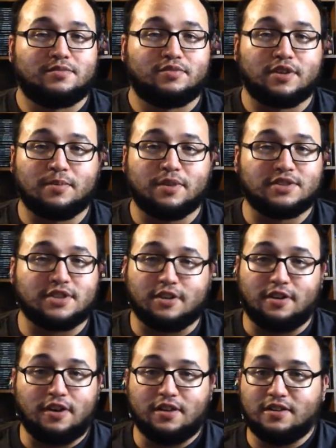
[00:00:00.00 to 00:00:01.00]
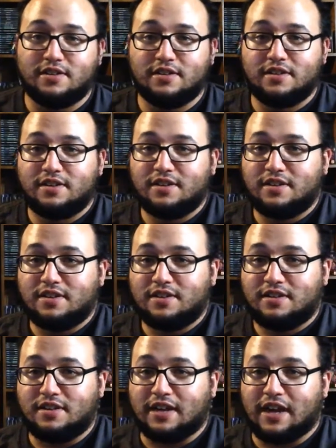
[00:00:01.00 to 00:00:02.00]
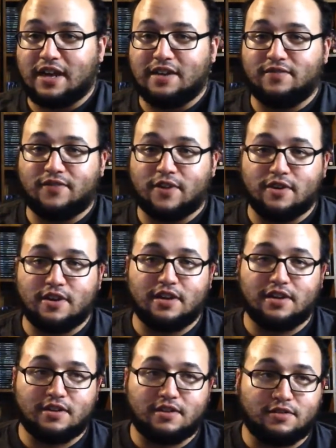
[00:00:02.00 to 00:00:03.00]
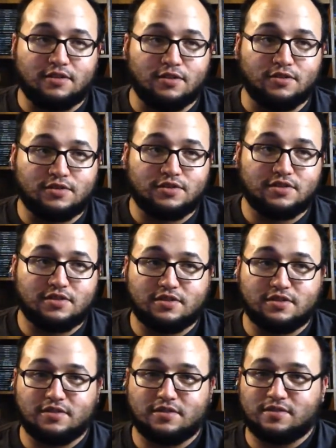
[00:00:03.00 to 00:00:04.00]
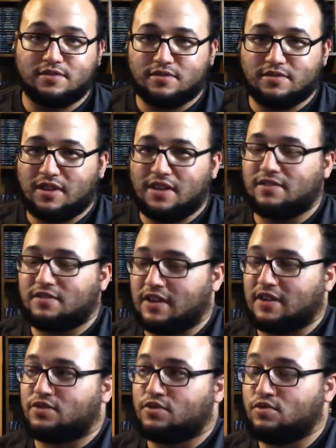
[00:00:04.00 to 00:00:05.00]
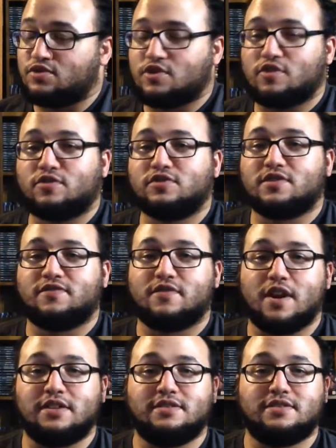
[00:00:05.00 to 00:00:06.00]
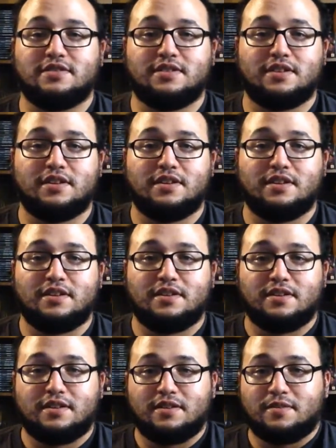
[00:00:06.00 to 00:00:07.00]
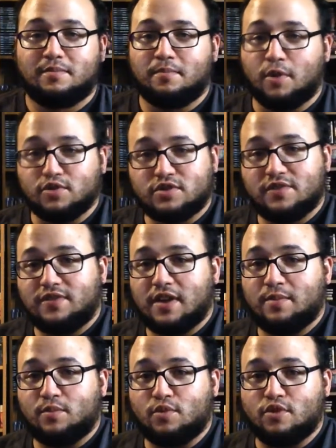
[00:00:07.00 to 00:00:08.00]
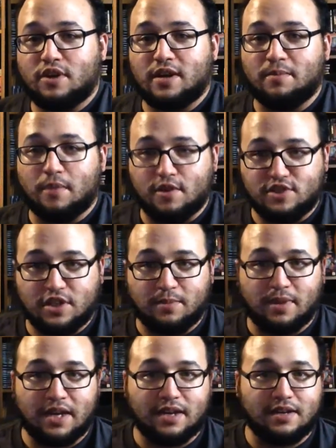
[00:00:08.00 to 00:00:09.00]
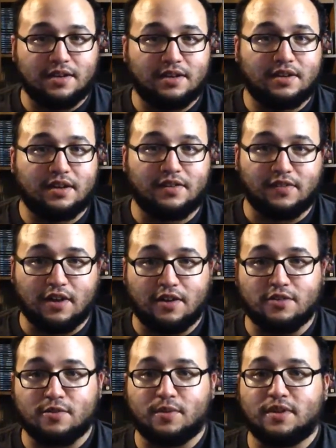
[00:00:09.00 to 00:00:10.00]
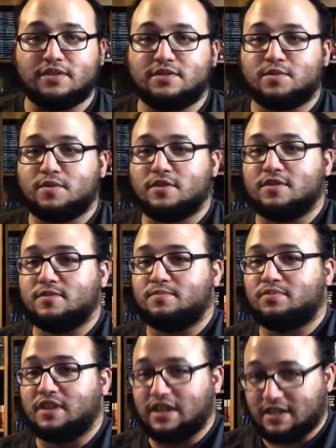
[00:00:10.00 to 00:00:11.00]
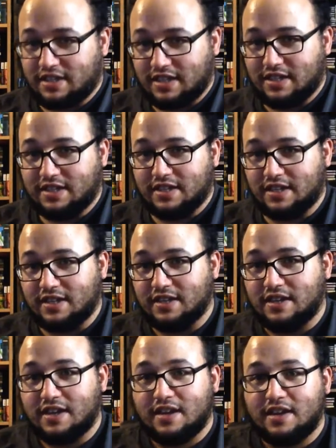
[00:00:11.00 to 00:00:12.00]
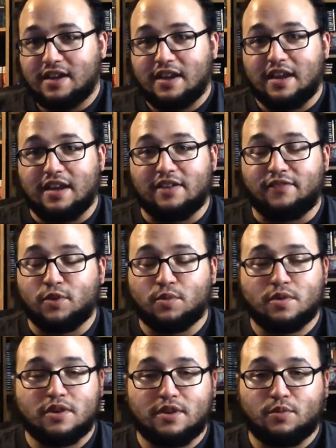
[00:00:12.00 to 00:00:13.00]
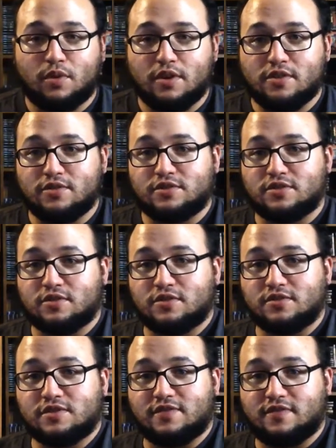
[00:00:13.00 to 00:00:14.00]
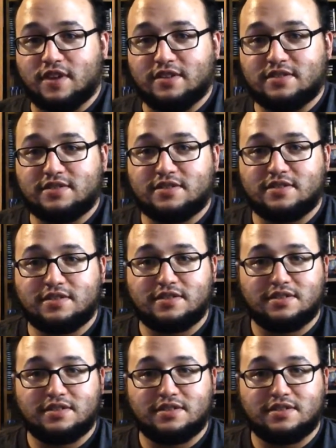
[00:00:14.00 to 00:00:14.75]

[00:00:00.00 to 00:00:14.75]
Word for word: pretty much at all. Like, I had a very close. I had like two circles of friends. Most of them were in marching band, and the other ones were playing D&D. And if you weren't in one of those circles of friends,